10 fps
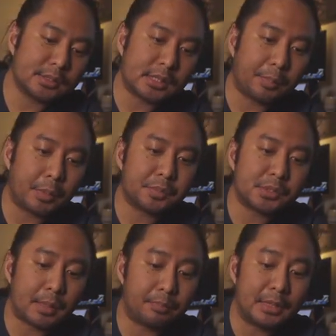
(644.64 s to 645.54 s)
a step up,
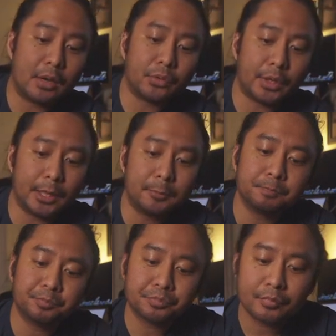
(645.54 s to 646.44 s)
step down ring.
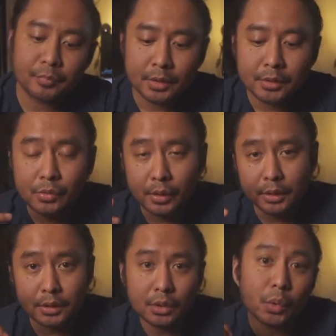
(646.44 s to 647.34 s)
So I
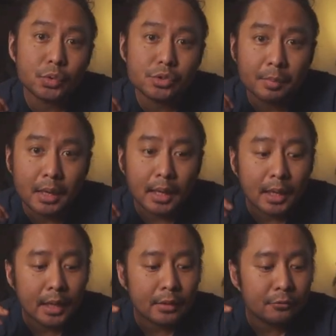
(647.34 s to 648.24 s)
can use
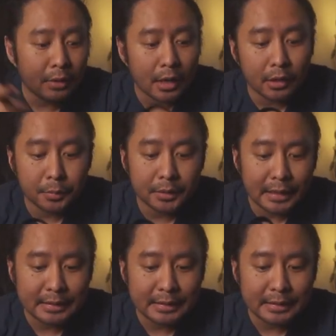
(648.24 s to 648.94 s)
my variable